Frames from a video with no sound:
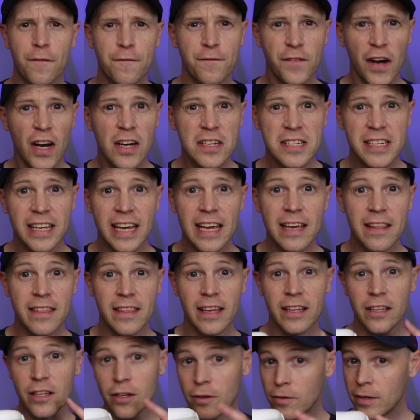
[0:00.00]
first key
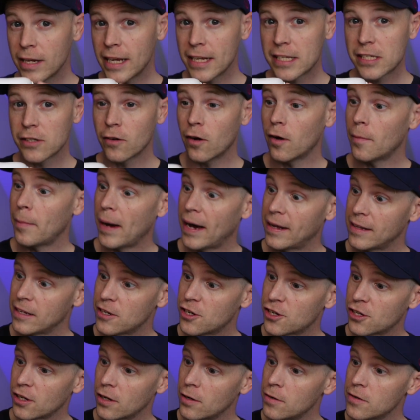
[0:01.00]
thing that you need to know about
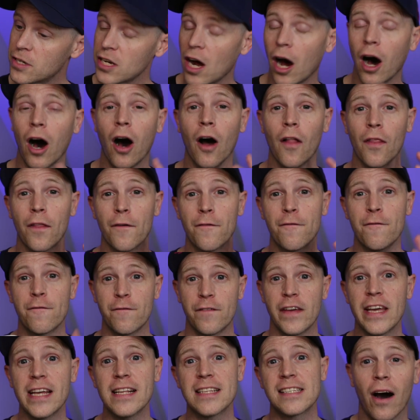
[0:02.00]
these shoes are the
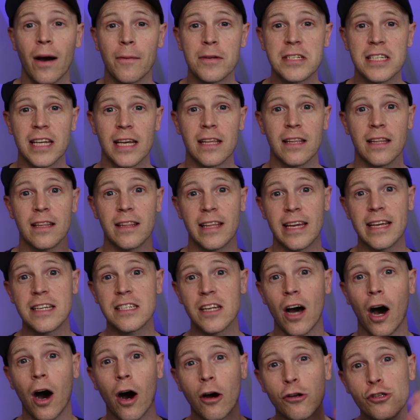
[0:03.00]
fit. I would say that
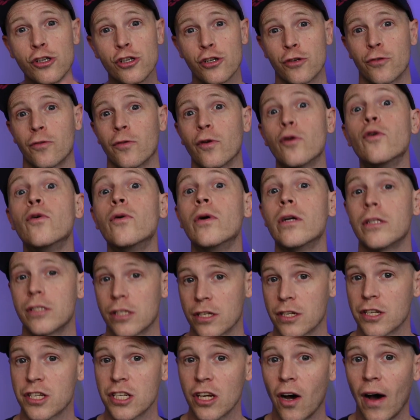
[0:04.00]
these are true
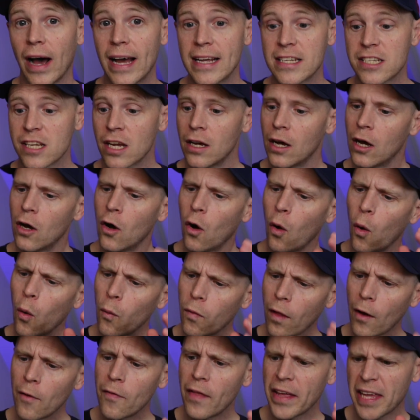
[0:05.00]
to size,
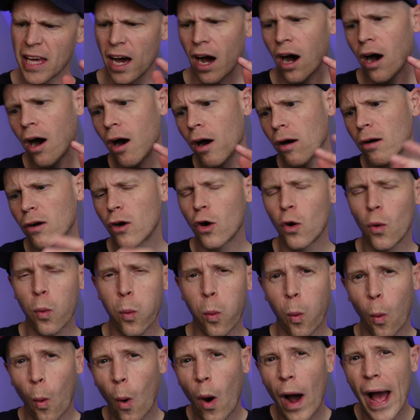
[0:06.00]
although they are
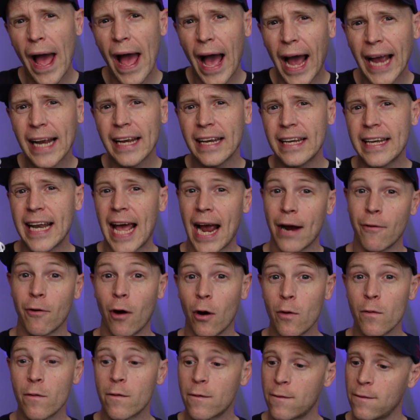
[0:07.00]
quite a
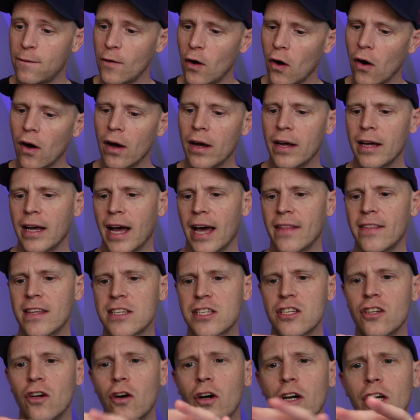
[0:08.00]
narrow foot and
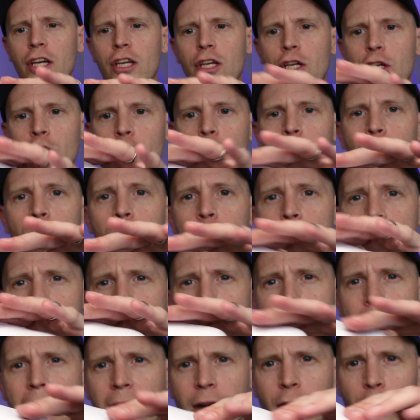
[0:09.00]
there's not a huge
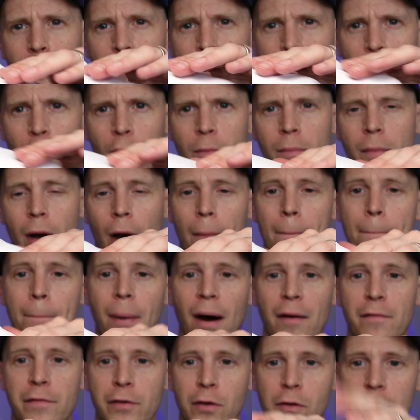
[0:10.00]
amount of room
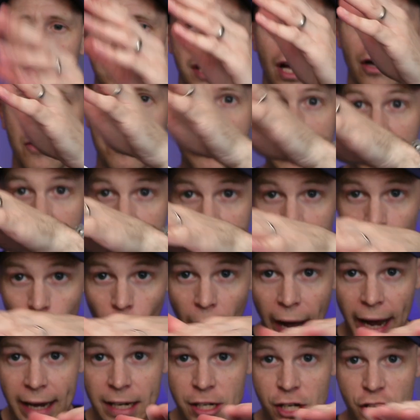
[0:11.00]
above your toes. It is
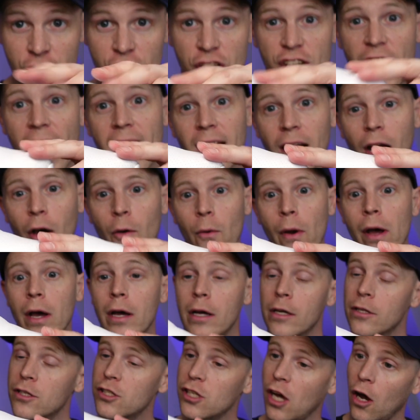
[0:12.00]
quite a shallow
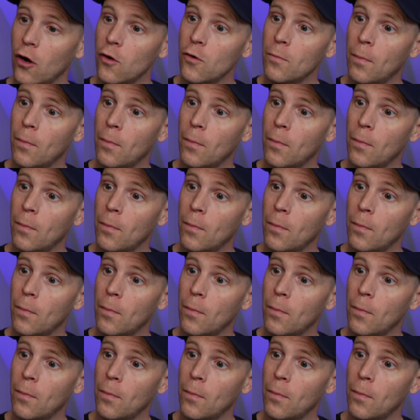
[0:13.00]
toe